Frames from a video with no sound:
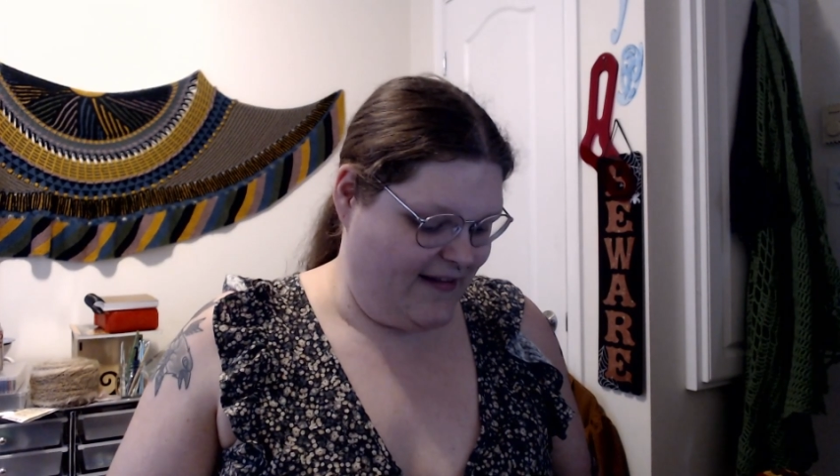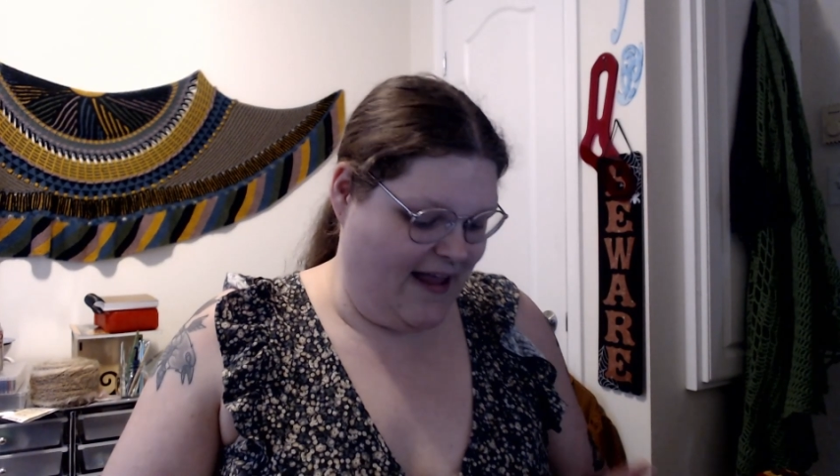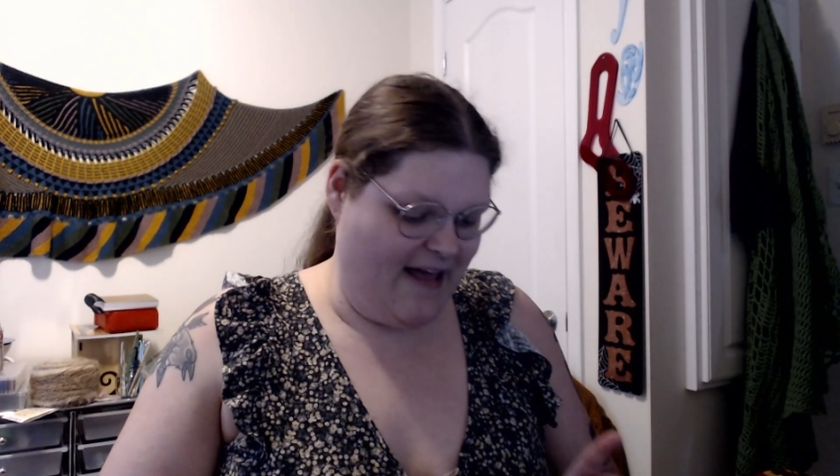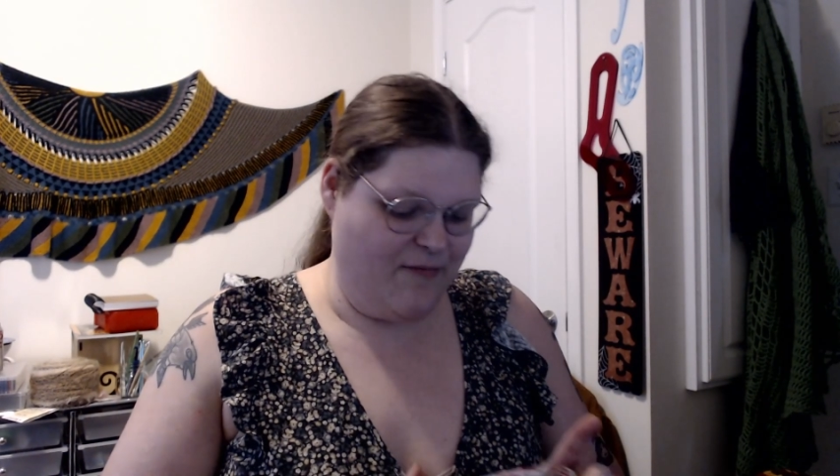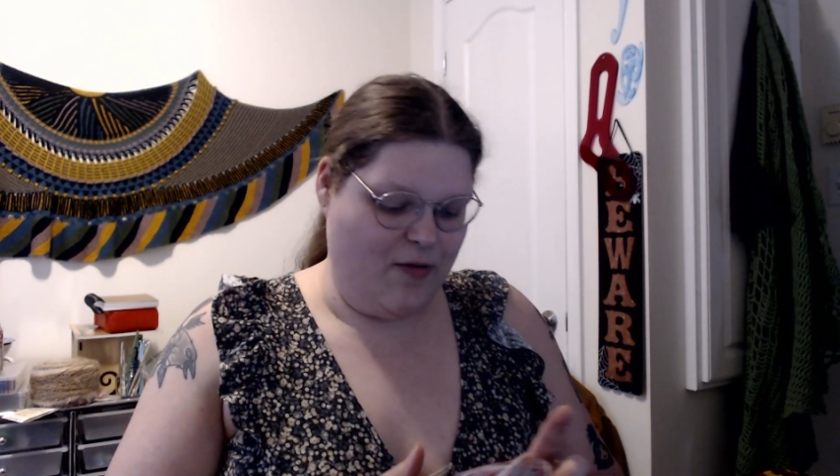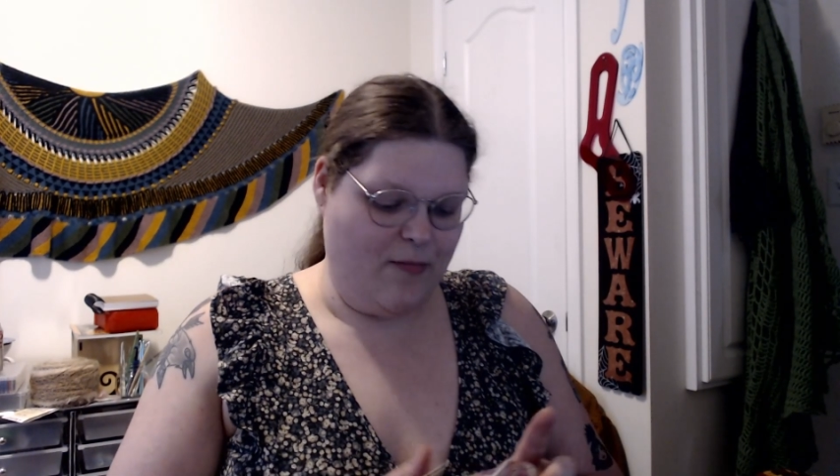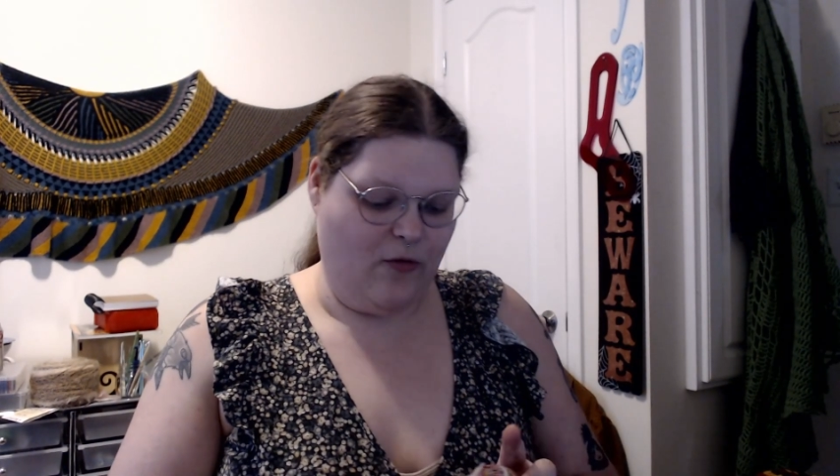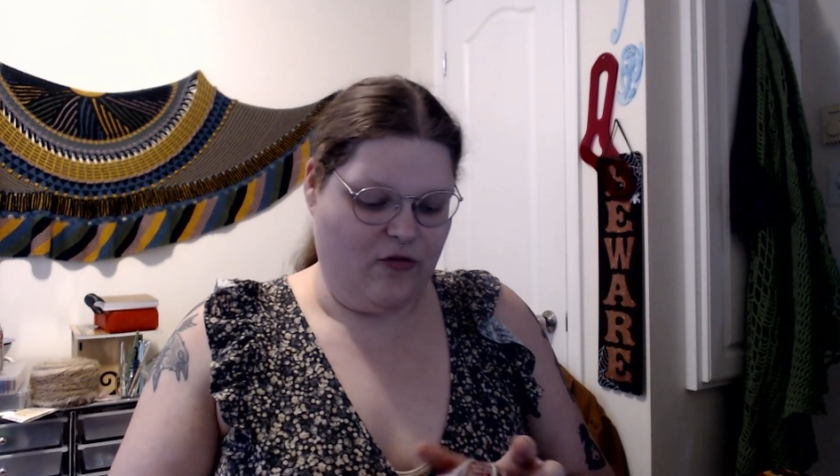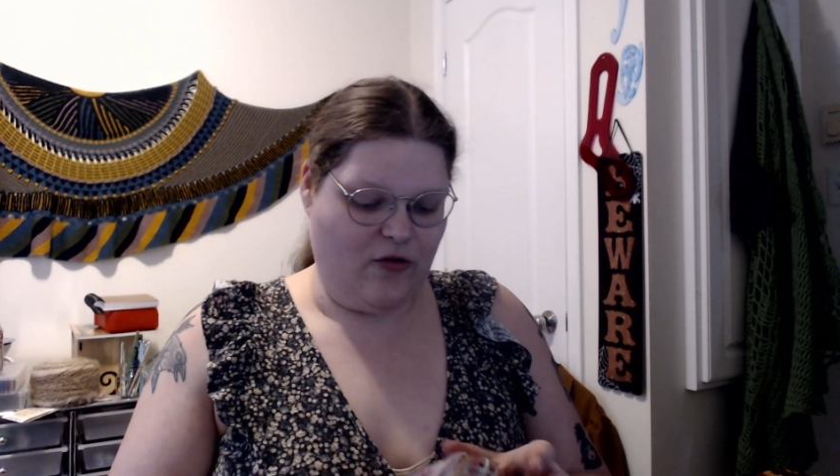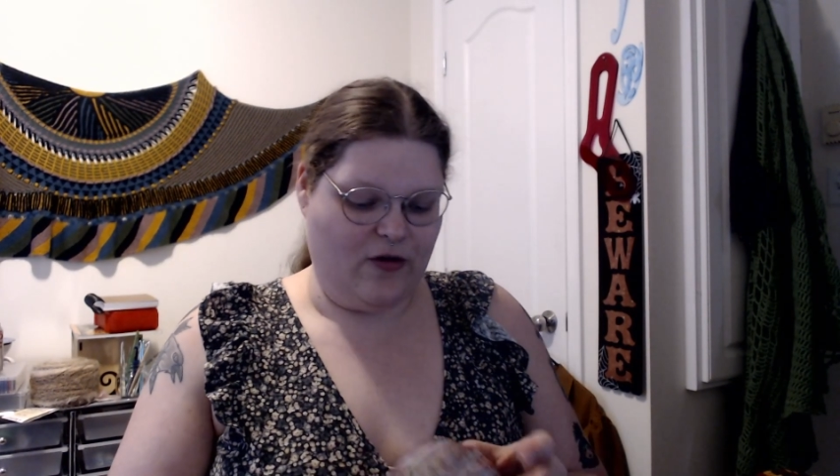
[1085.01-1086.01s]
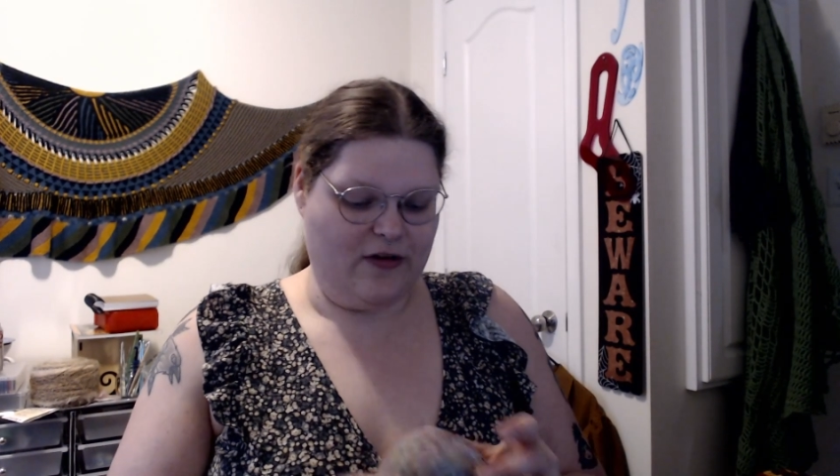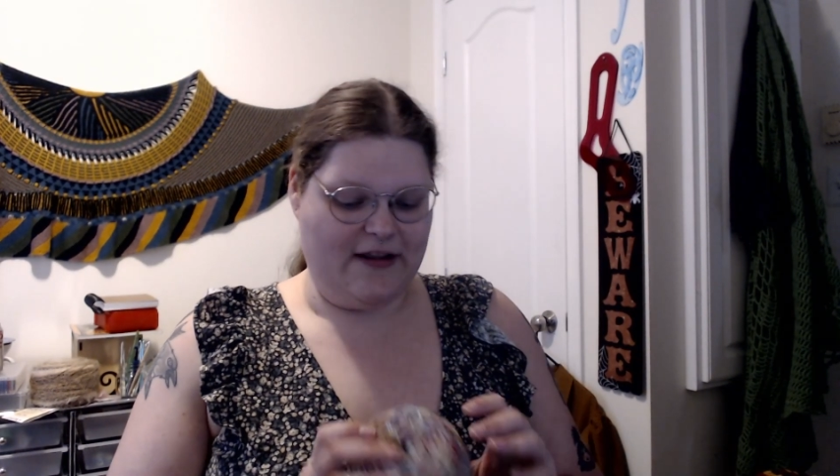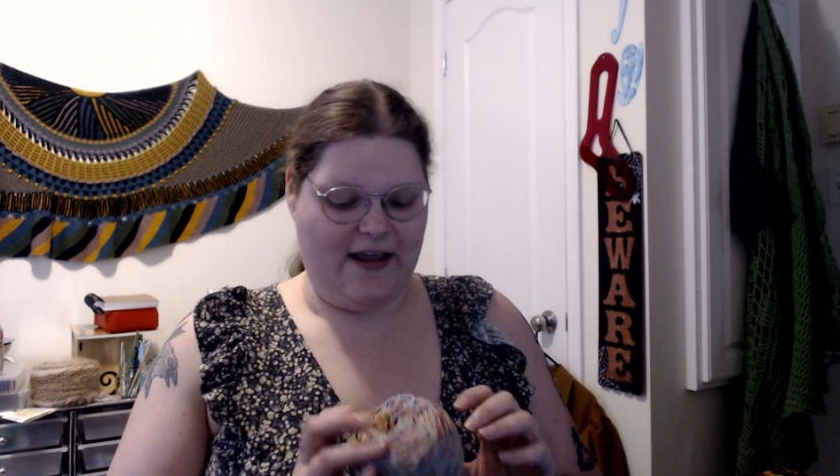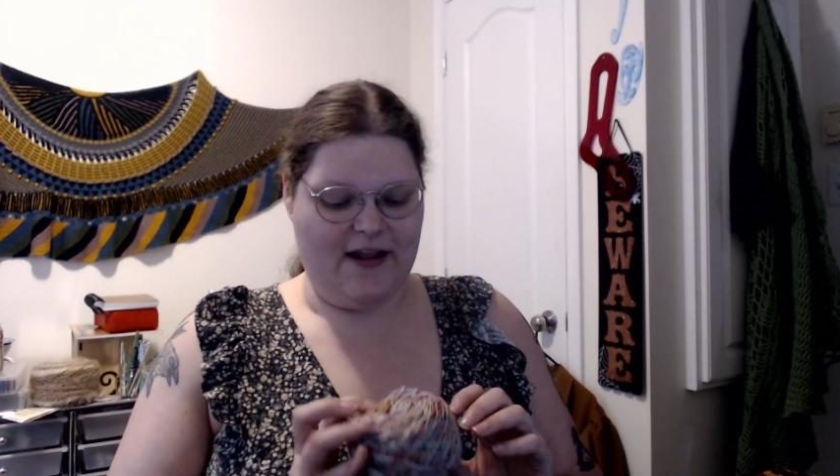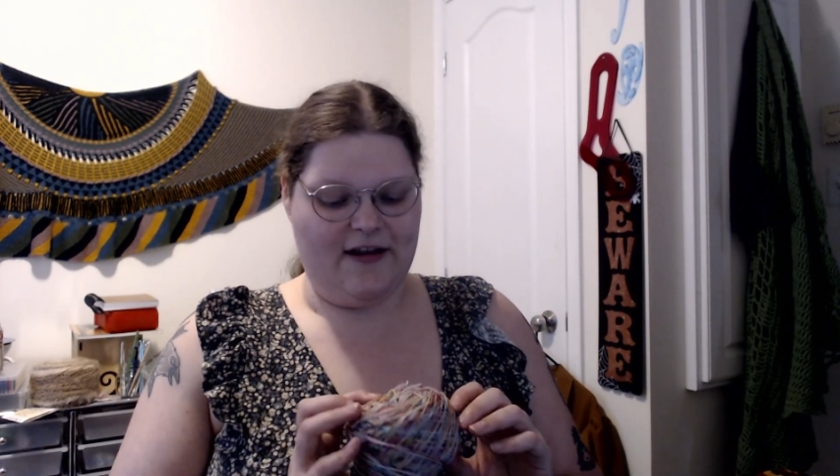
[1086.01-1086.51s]
last but most
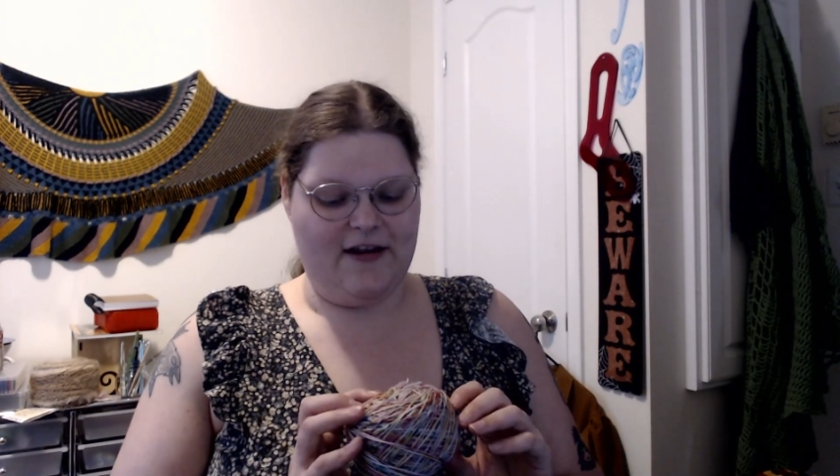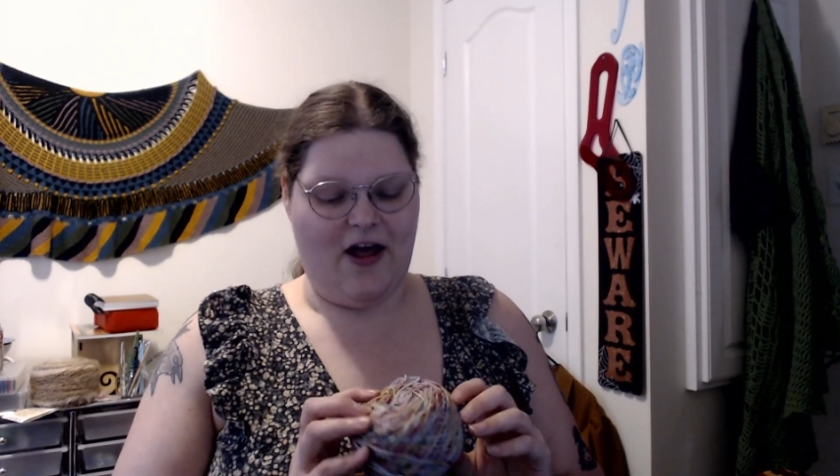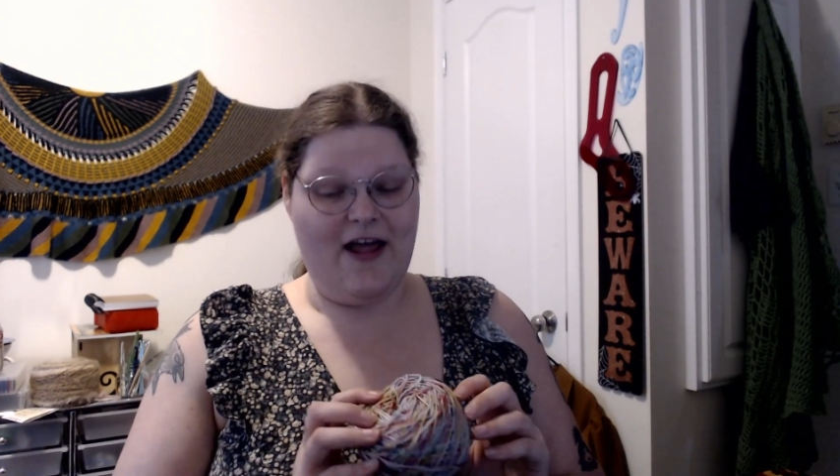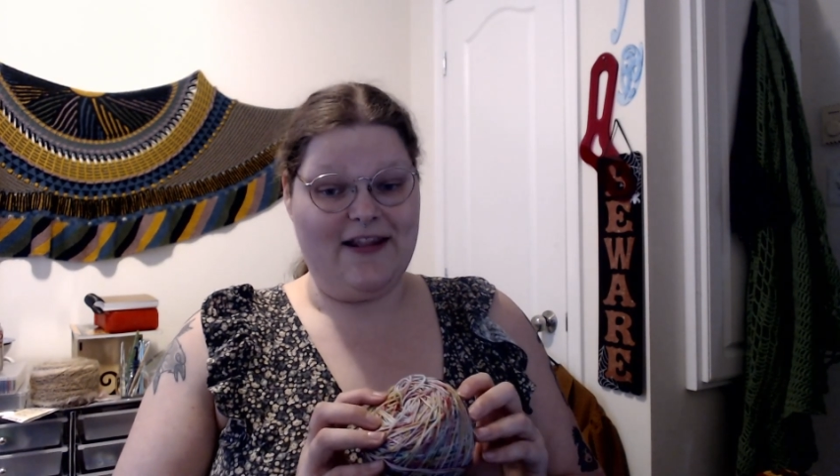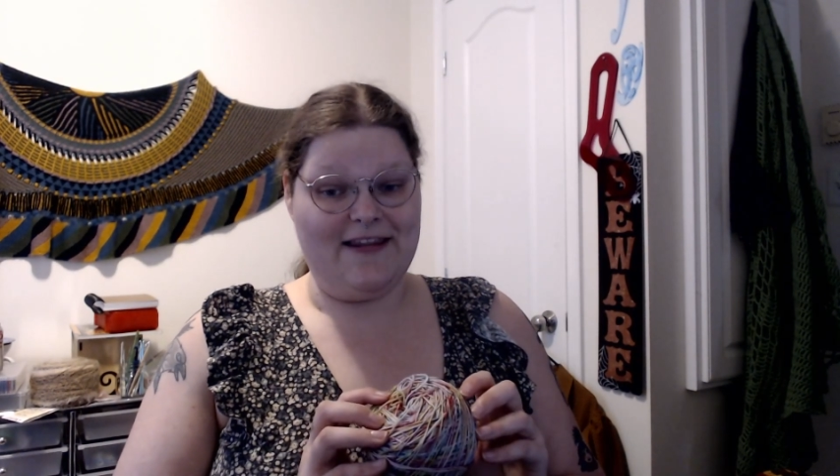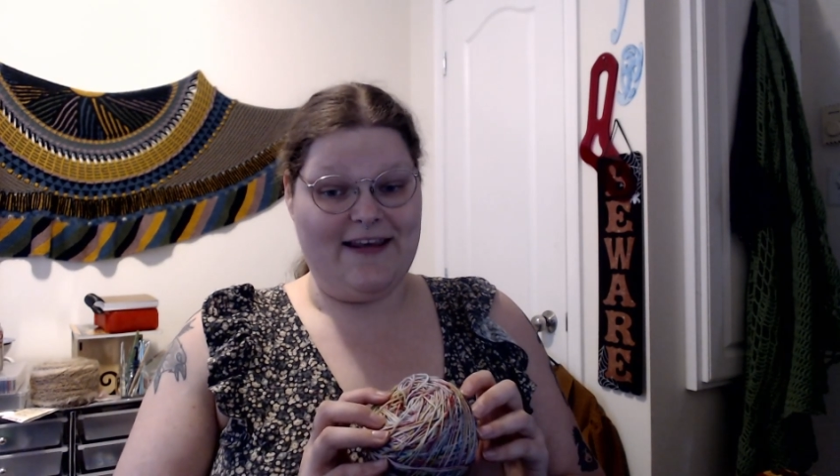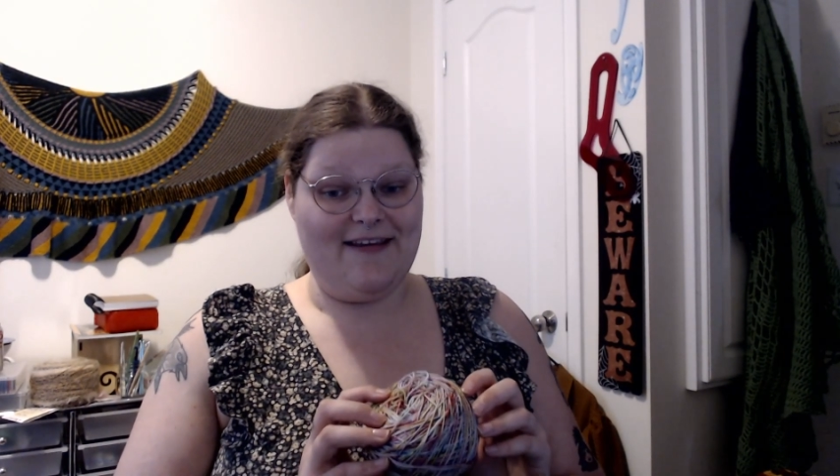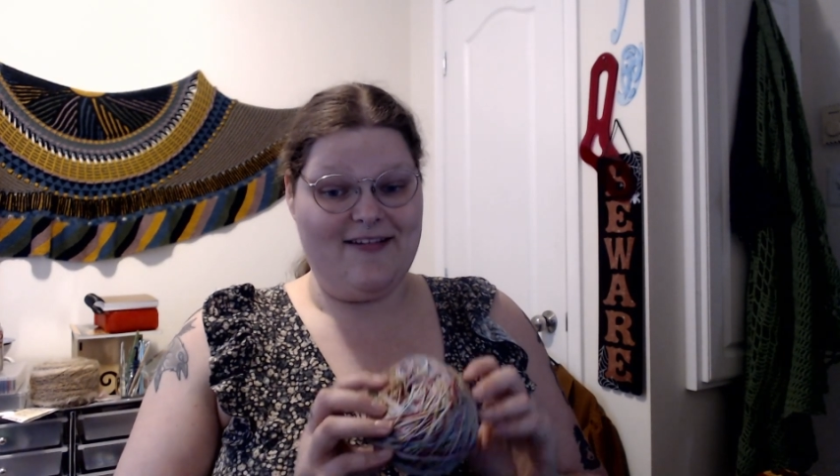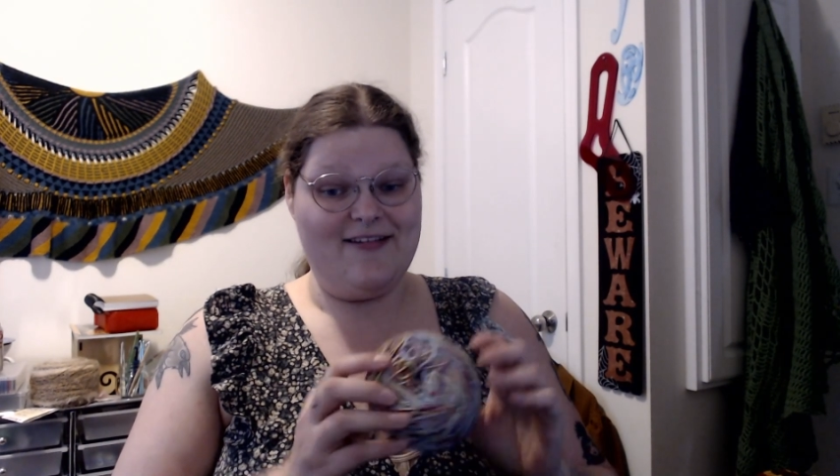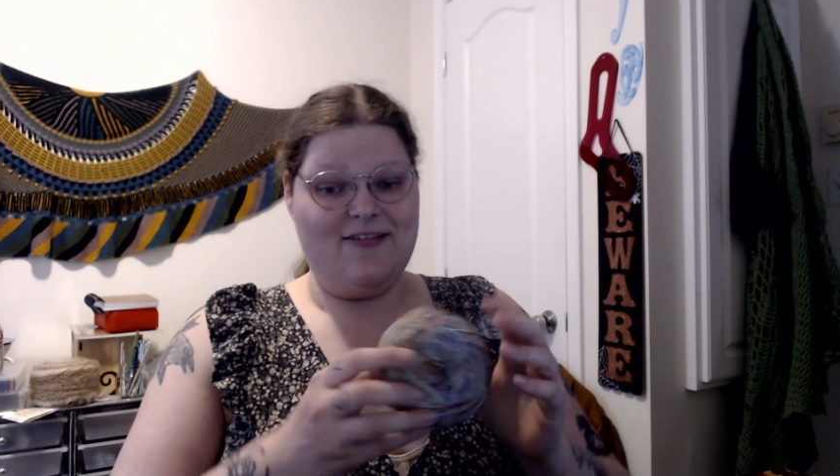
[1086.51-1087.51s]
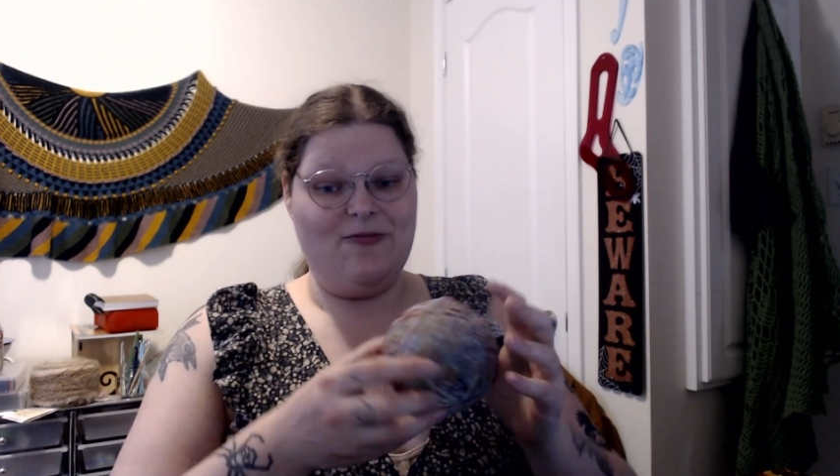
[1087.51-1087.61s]
certainly not least,